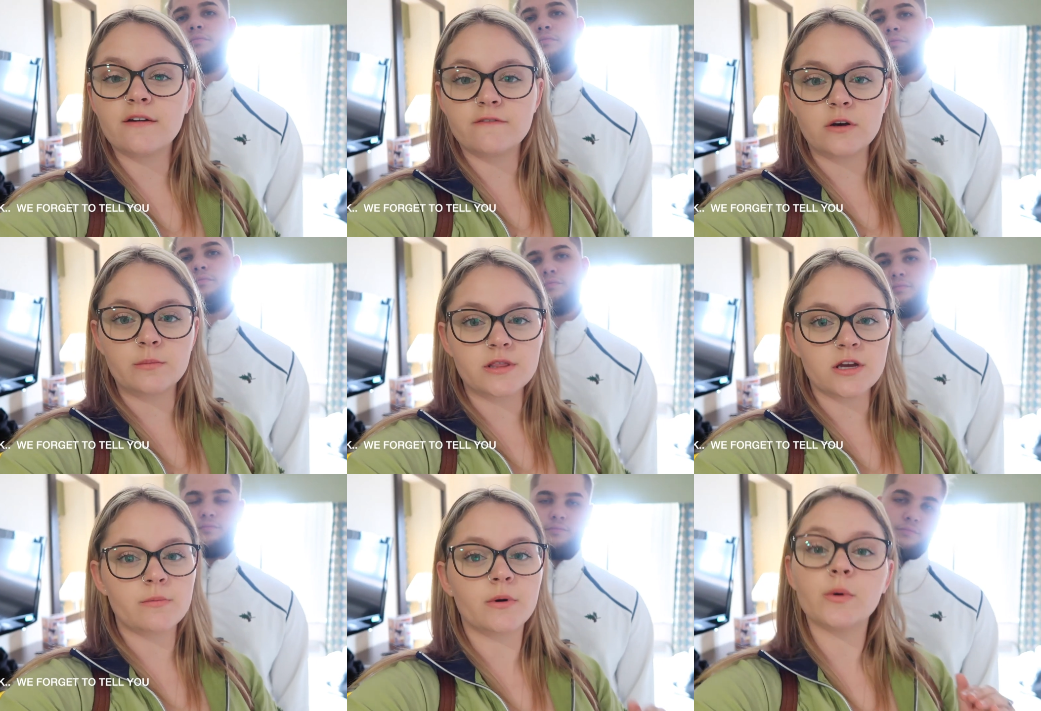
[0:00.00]
Speaker 1: can't film
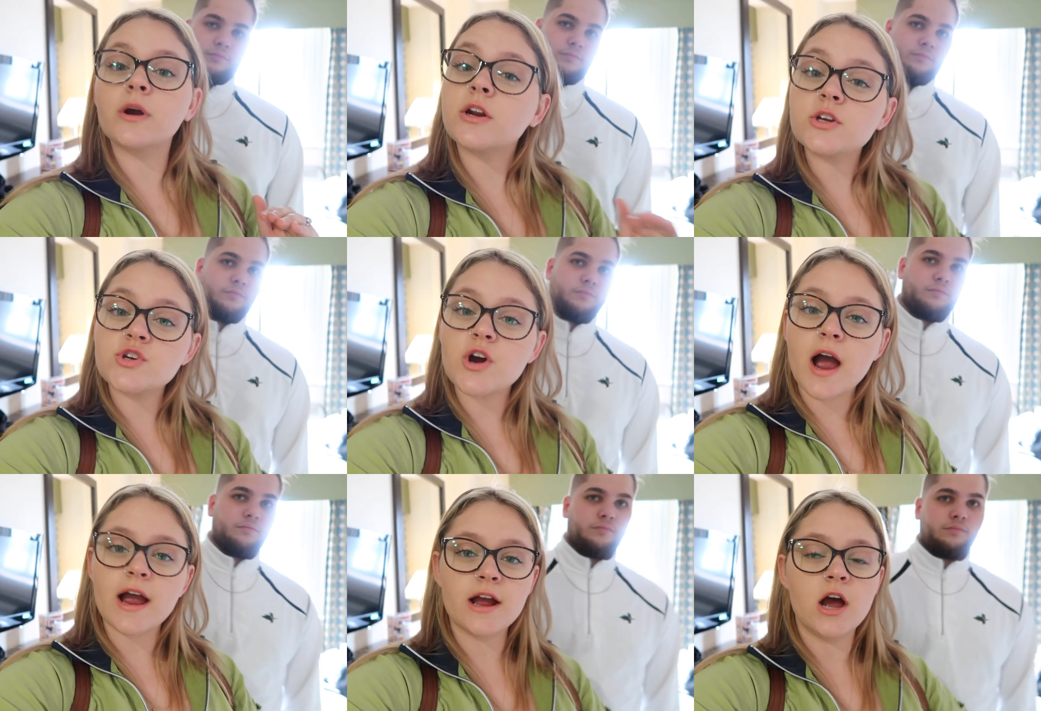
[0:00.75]
in there, but we're gonna
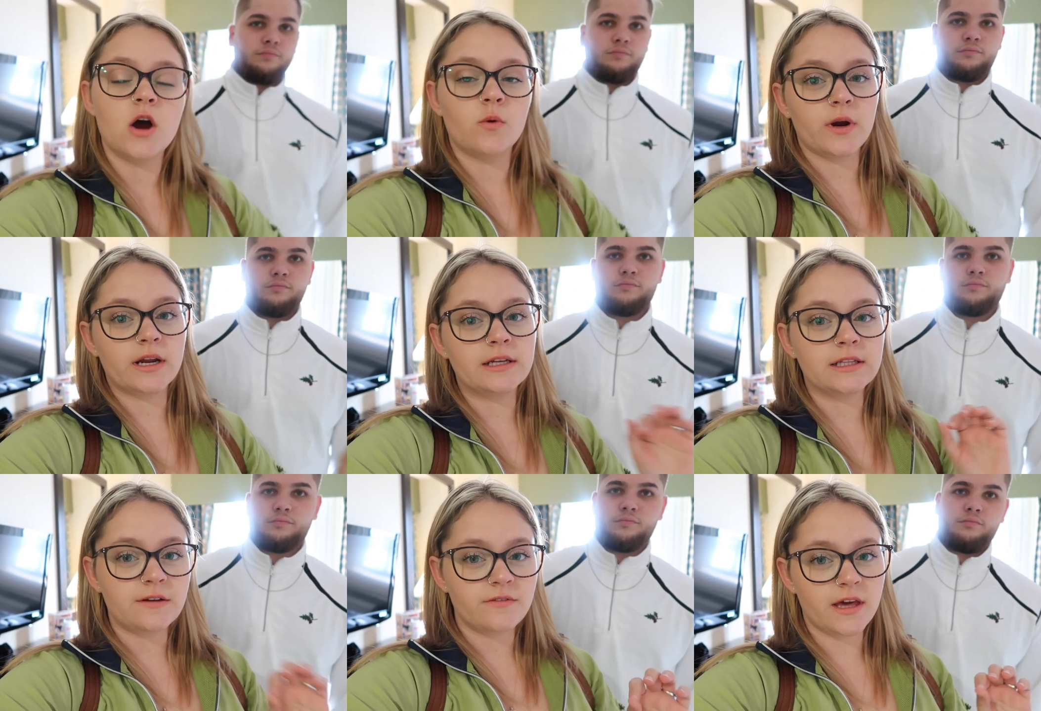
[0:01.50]
try. We're
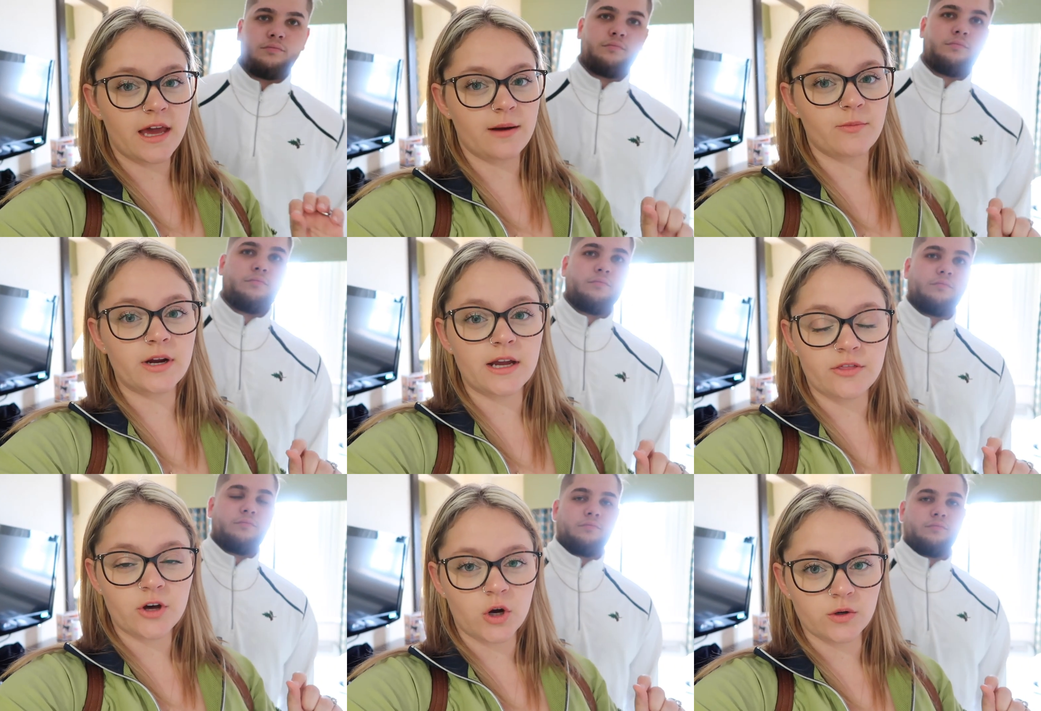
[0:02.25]
gonna leave the camera
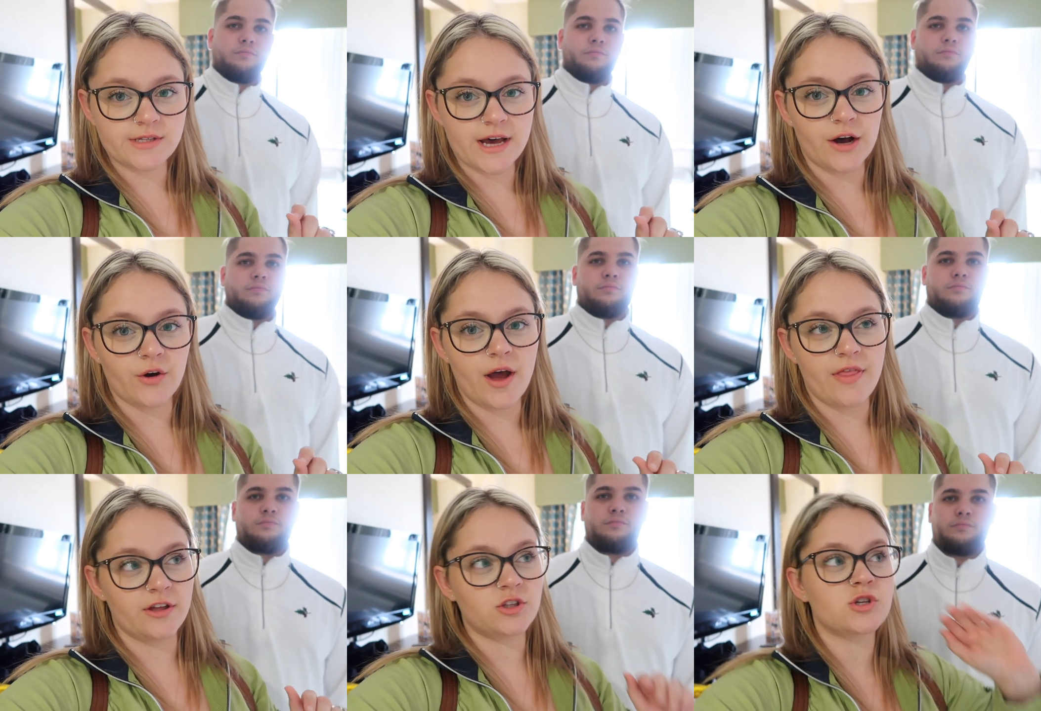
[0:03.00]
in the hotel
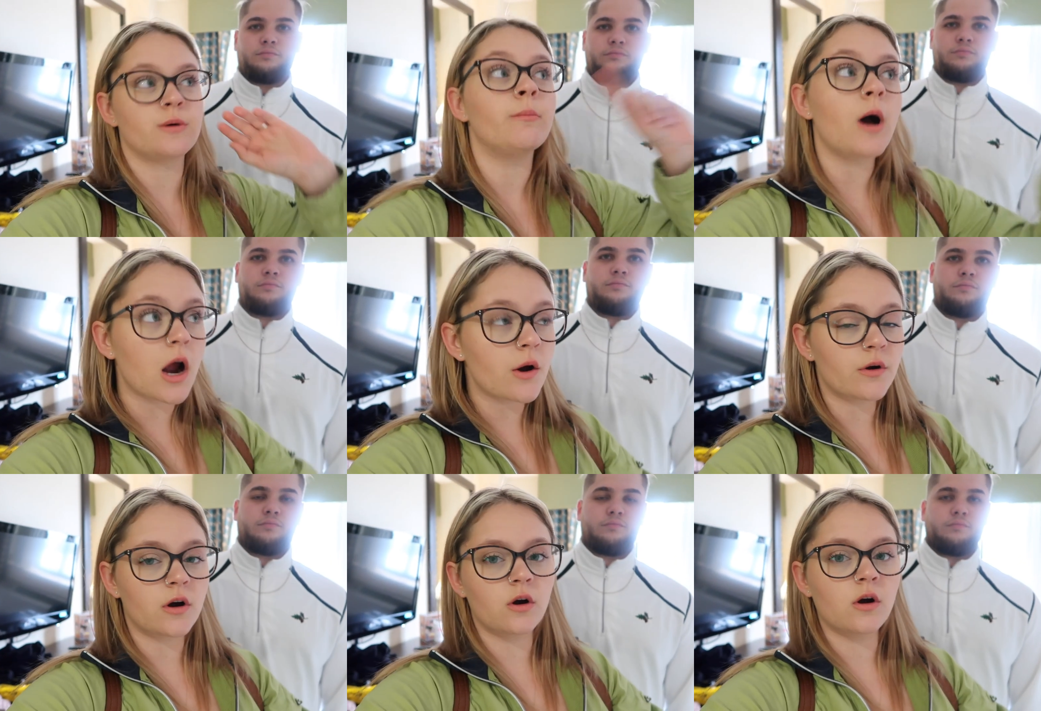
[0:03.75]
and then
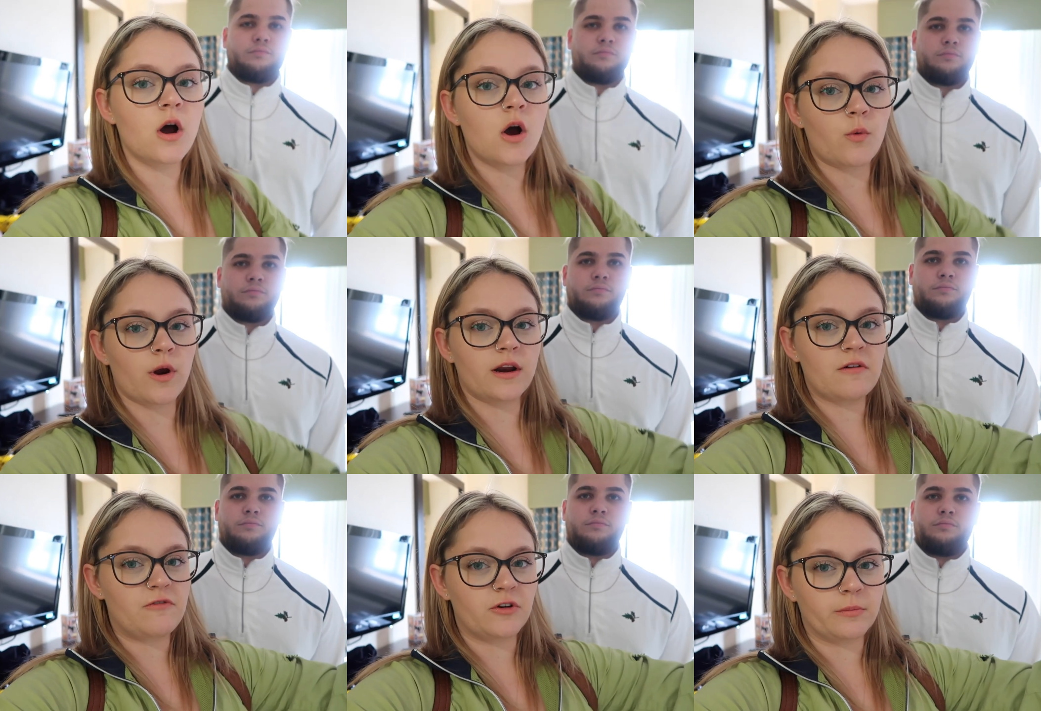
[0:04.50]
tomorrow we're
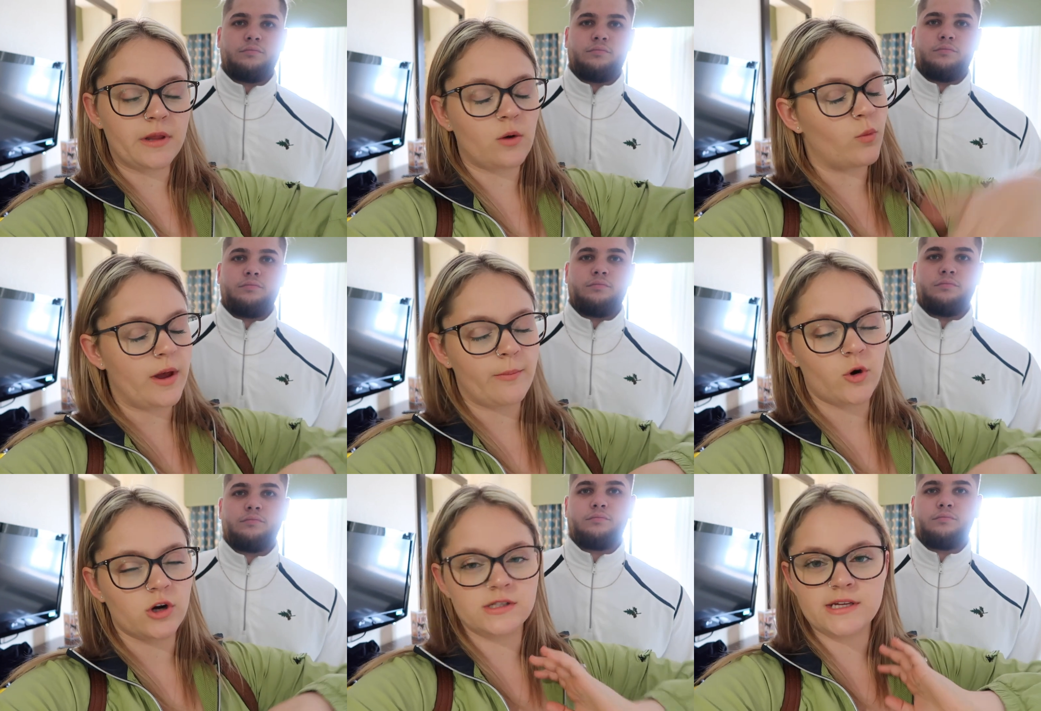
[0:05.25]
gonna film like way more.